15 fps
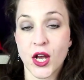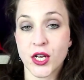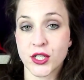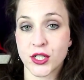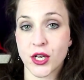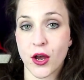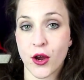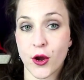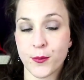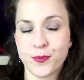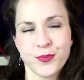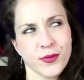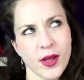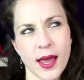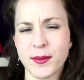So
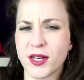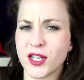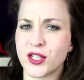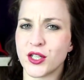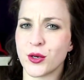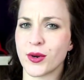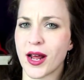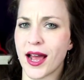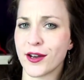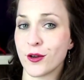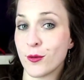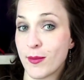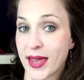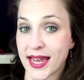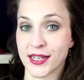I'm going to do what I
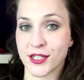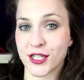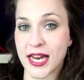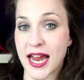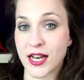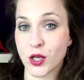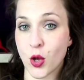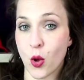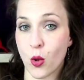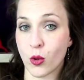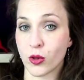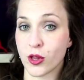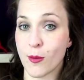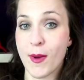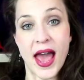do best and
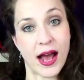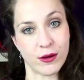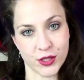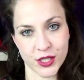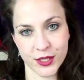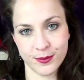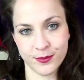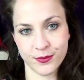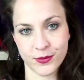call them out.